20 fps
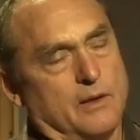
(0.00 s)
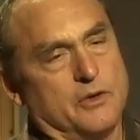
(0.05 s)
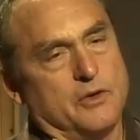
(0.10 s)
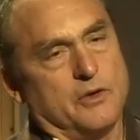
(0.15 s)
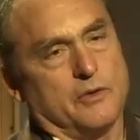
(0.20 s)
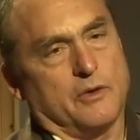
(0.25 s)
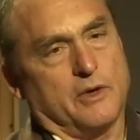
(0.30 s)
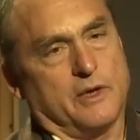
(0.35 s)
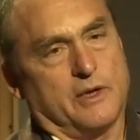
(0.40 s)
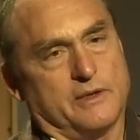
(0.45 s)

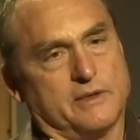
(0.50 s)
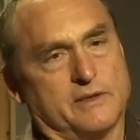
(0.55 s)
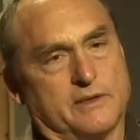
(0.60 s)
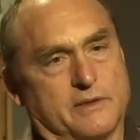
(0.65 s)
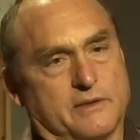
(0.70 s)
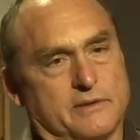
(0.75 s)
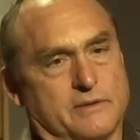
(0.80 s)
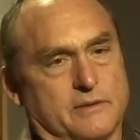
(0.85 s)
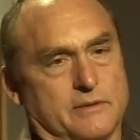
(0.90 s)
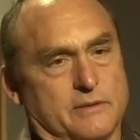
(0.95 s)
your
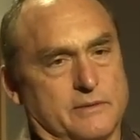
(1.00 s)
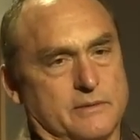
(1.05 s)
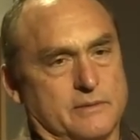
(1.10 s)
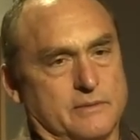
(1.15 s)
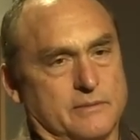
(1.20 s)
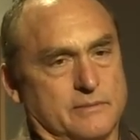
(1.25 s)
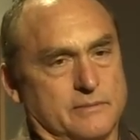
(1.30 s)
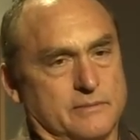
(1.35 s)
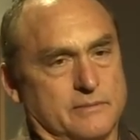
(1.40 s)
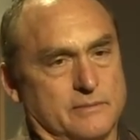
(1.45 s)

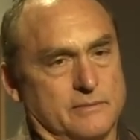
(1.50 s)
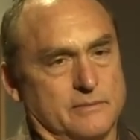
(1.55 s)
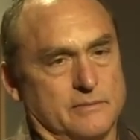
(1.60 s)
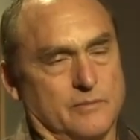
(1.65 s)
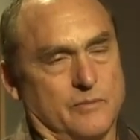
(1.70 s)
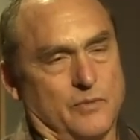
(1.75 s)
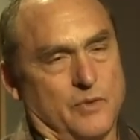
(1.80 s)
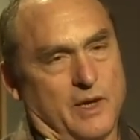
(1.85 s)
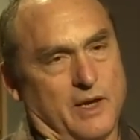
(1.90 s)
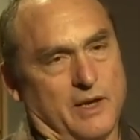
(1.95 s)
ancestors,
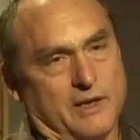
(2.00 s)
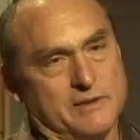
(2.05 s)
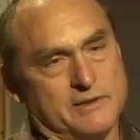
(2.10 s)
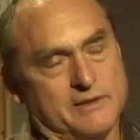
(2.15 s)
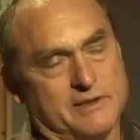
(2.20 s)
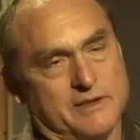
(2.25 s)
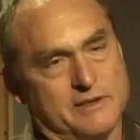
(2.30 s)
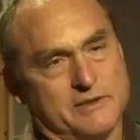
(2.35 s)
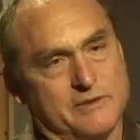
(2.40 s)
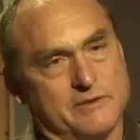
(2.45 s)
the
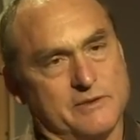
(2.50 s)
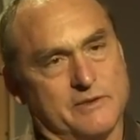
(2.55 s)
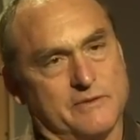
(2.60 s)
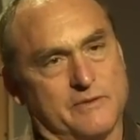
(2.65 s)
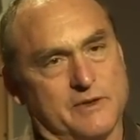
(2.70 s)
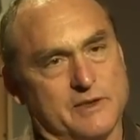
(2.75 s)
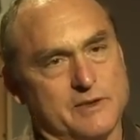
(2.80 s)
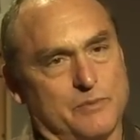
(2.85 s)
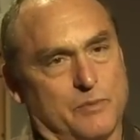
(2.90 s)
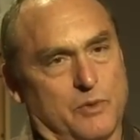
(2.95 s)
ancestors
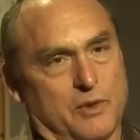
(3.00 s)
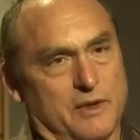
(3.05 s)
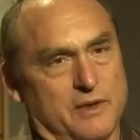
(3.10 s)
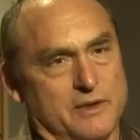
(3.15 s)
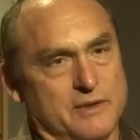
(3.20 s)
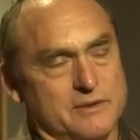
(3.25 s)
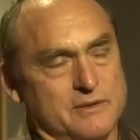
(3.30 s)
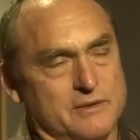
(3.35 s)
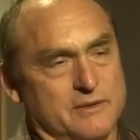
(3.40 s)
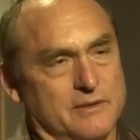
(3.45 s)
of this
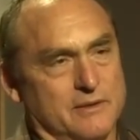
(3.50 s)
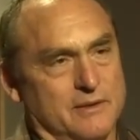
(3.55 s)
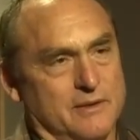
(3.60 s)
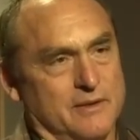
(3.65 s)
place,